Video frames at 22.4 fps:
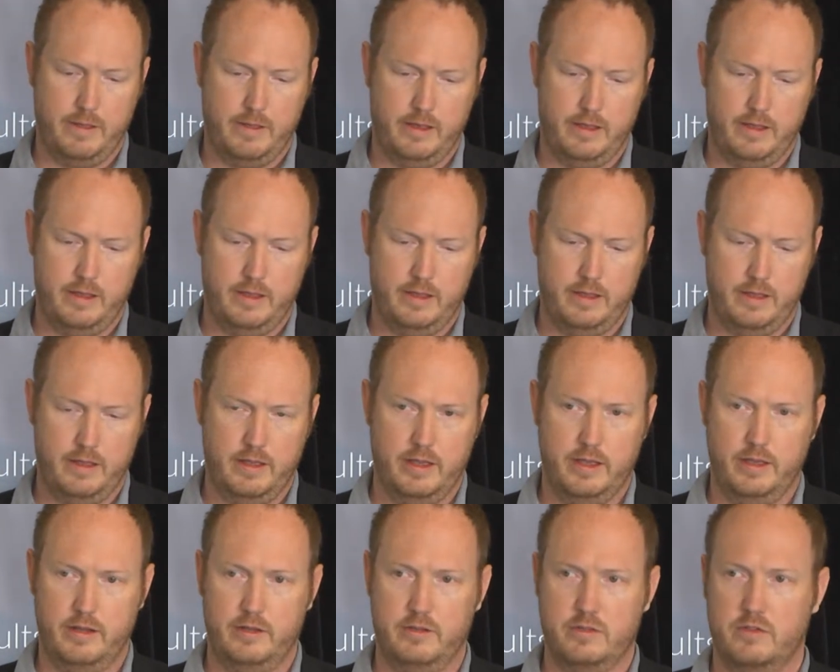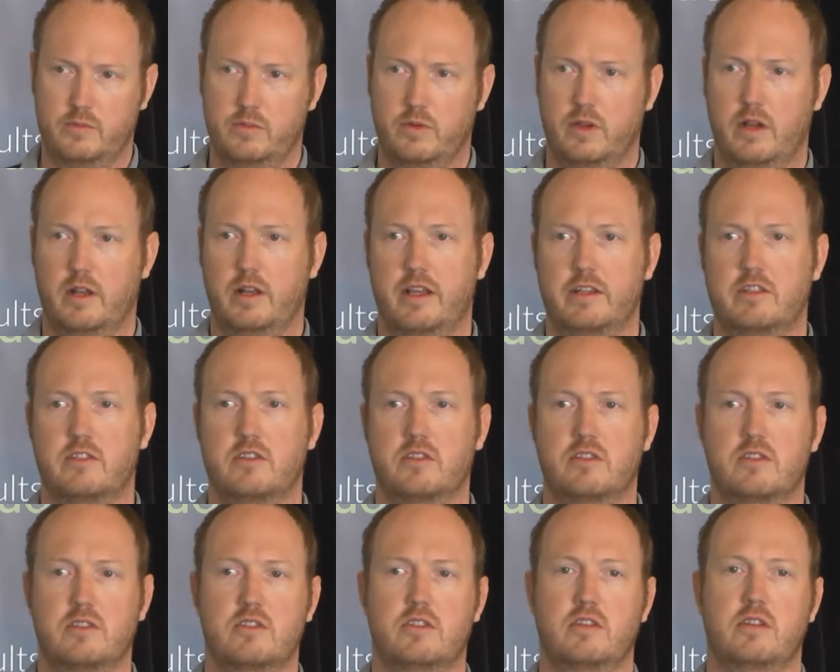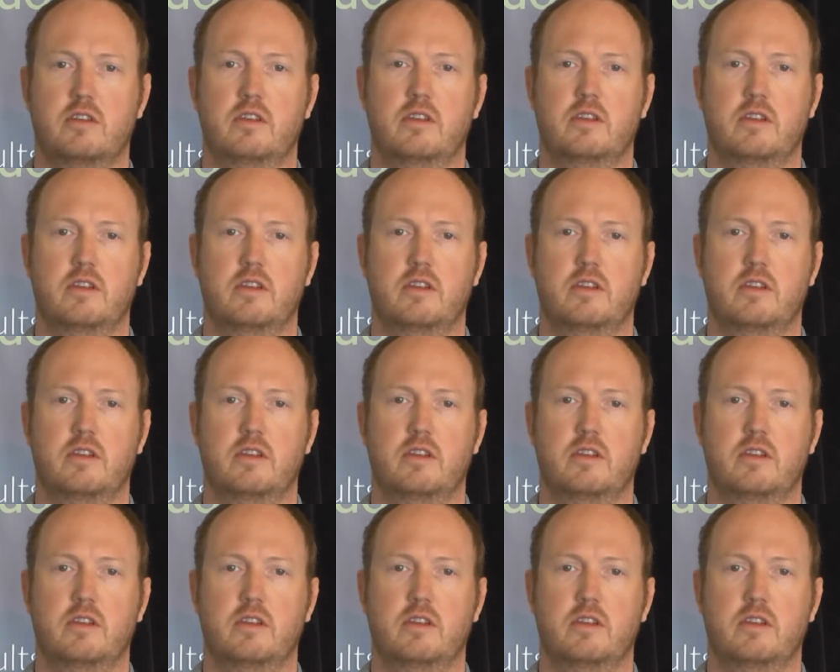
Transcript: and our latest